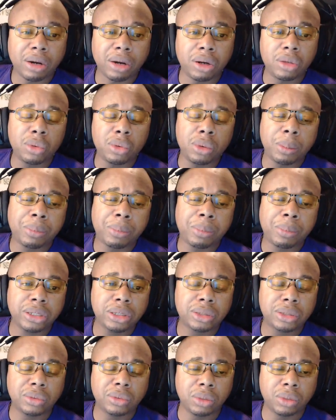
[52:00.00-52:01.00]
you
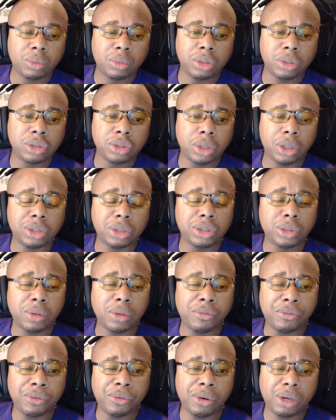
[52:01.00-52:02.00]
impressed with what you heard so
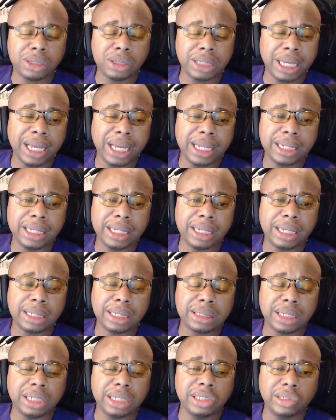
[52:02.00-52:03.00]
far? Is there anything that
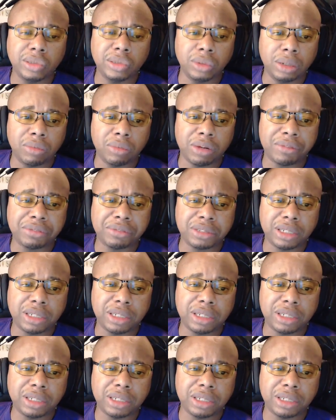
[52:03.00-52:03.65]
excites you in reference to